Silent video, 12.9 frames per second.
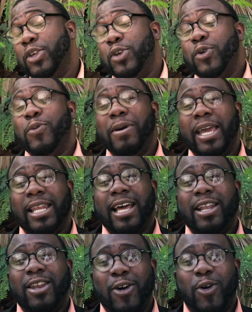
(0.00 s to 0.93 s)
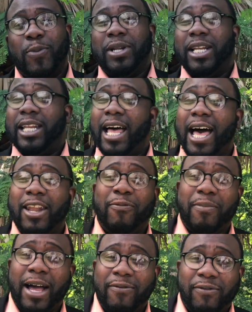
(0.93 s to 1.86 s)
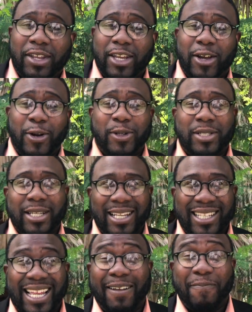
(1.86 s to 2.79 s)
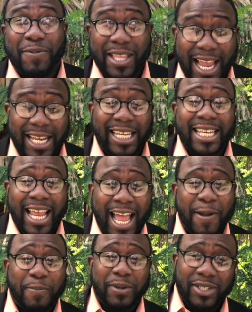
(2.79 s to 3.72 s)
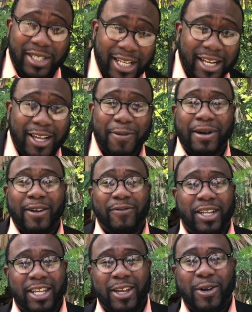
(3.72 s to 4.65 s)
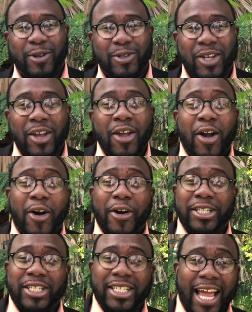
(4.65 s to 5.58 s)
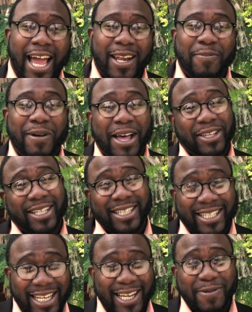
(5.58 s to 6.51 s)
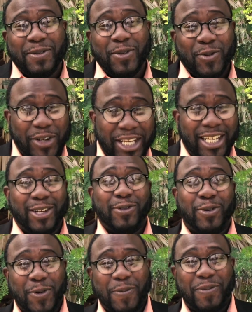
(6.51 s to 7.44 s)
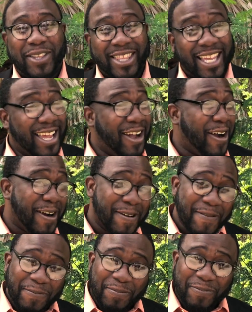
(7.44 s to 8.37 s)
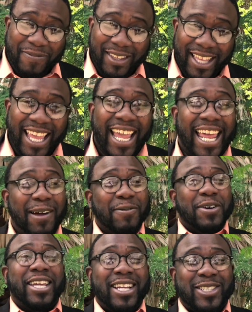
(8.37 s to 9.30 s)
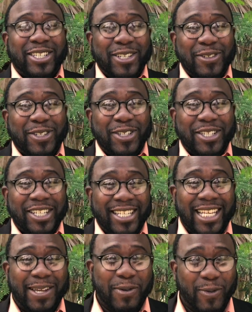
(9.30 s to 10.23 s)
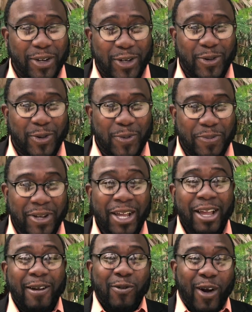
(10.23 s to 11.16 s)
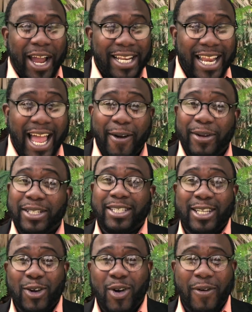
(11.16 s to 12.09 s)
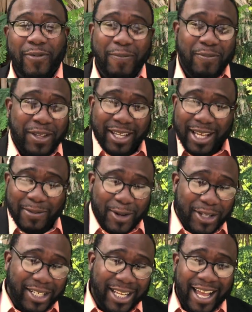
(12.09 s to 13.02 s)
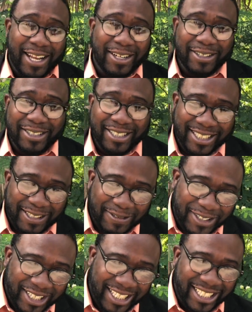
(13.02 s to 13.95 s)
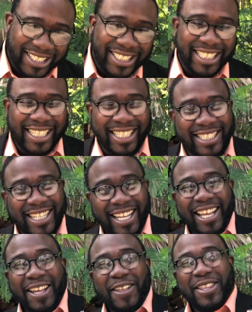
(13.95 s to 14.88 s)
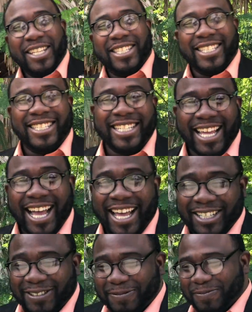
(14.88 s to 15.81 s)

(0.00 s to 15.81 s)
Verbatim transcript: you may not know, but a lot of my videos, like 99% of my videos, are shot by the D. Marie Group. They are. And I'm going to introduce you to the D. Marie Group right now. It's two of them. Come on, Deaunna. Come on. Here she is. This is Deaunna.